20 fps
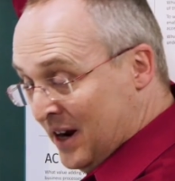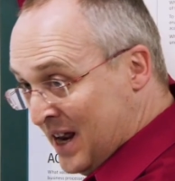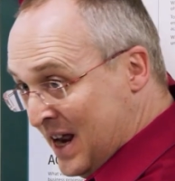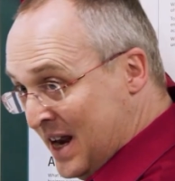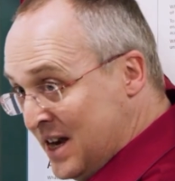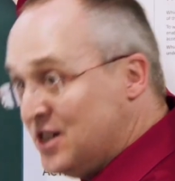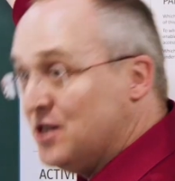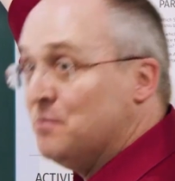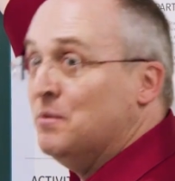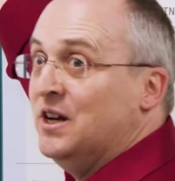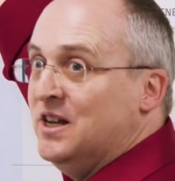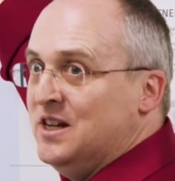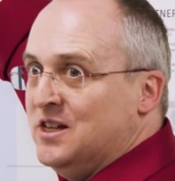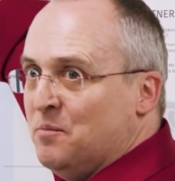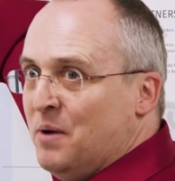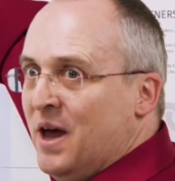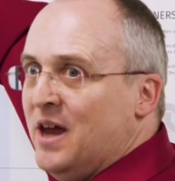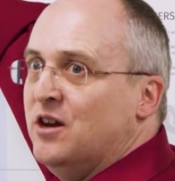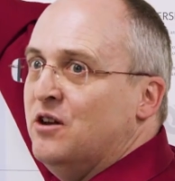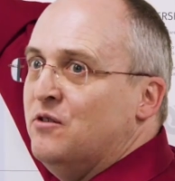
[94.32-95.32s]
intimately
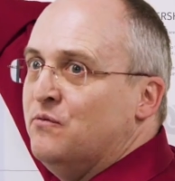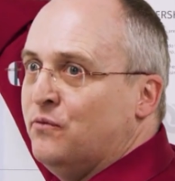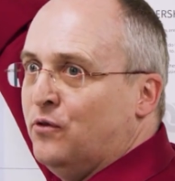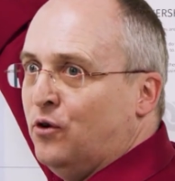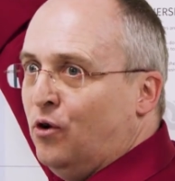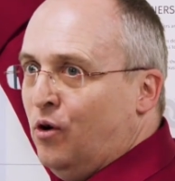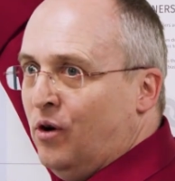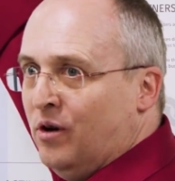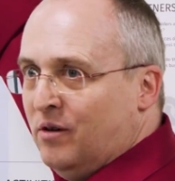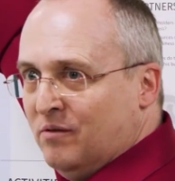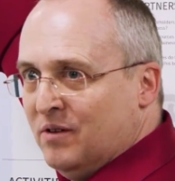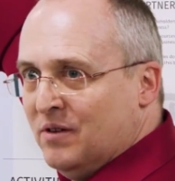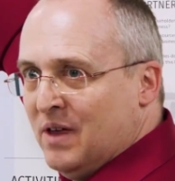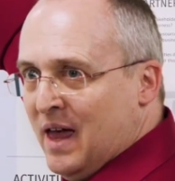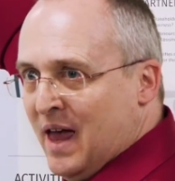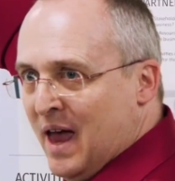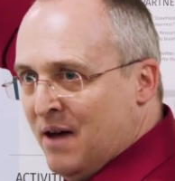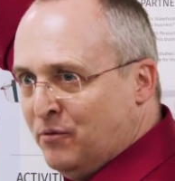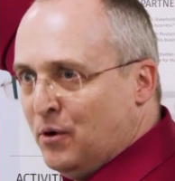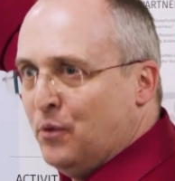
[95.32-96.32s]
dependent for
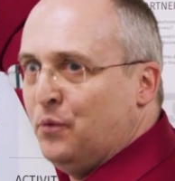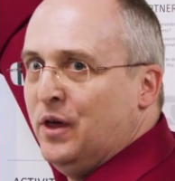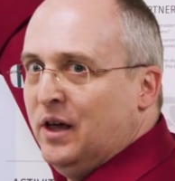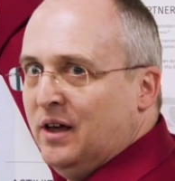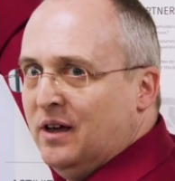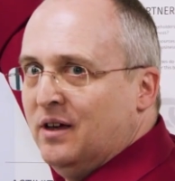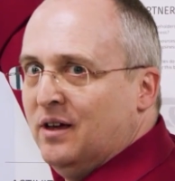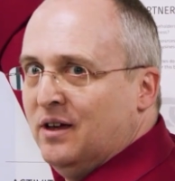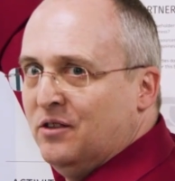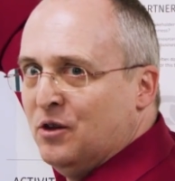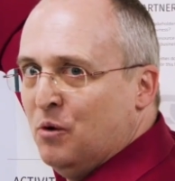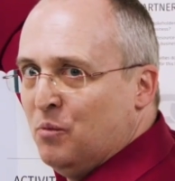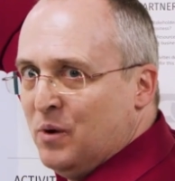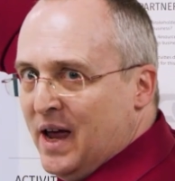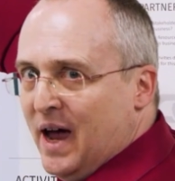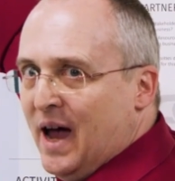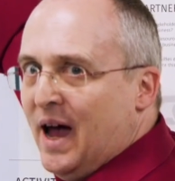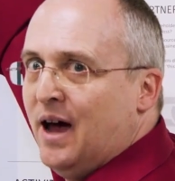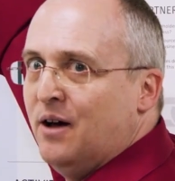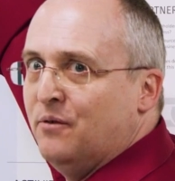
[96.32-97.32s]
everything that
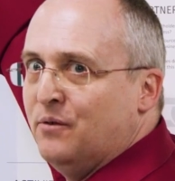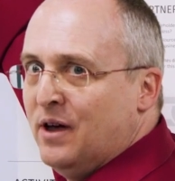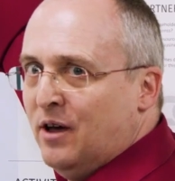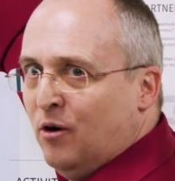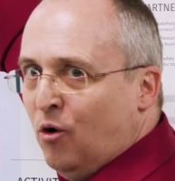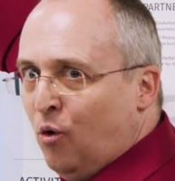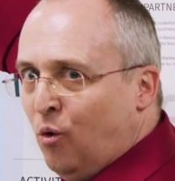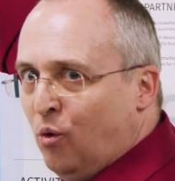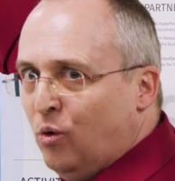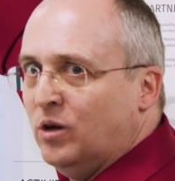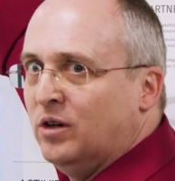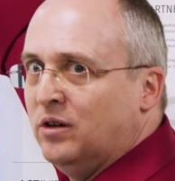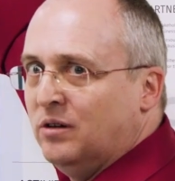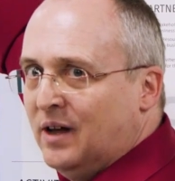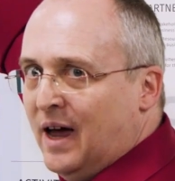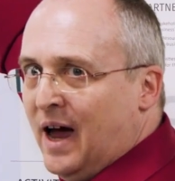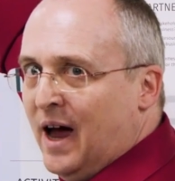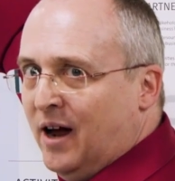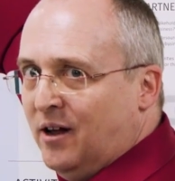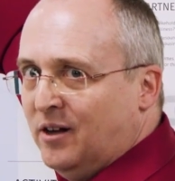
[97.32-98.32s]
we have. All
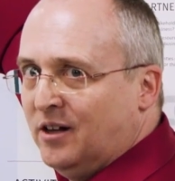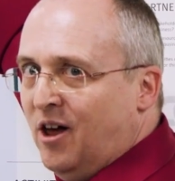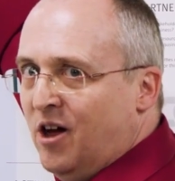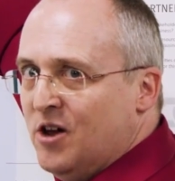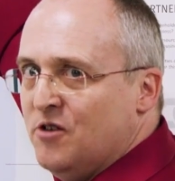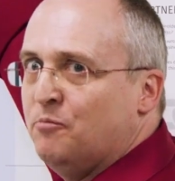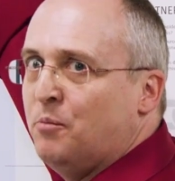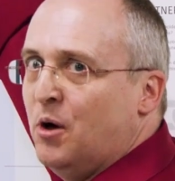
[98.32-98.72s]
our life